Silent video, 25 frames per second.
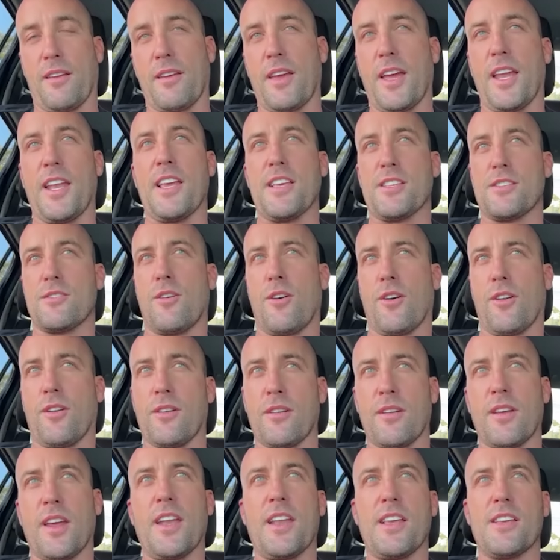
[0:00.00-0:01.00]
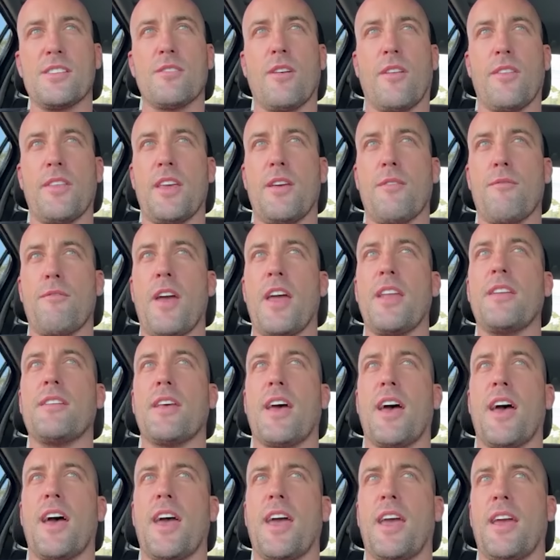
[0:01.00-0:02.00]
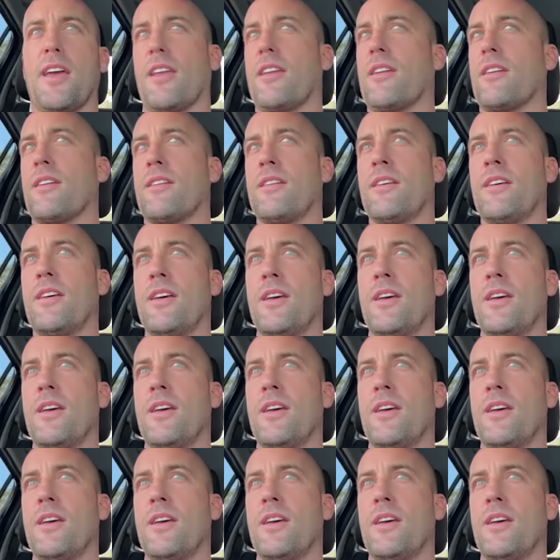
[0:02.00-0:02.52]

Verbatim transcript: It is on the event day, and